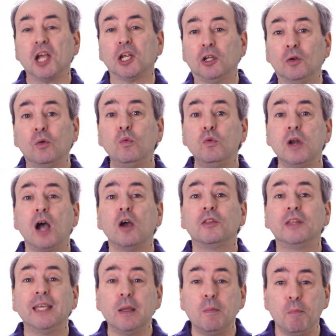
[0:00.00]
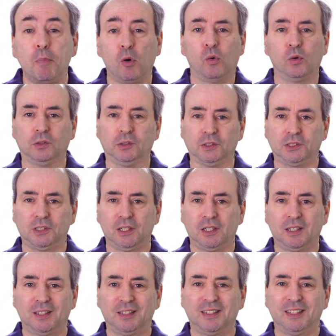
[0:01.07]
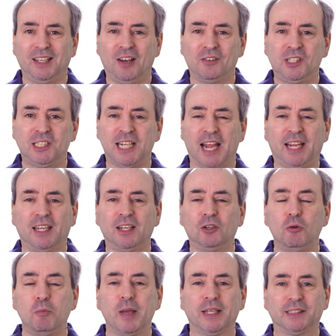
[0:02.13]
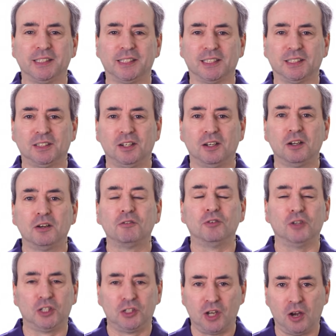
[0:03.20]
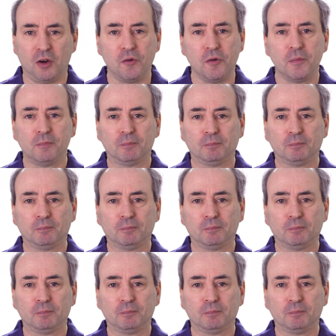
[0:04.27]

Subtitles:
you'll know the importance of checking your messages for tone.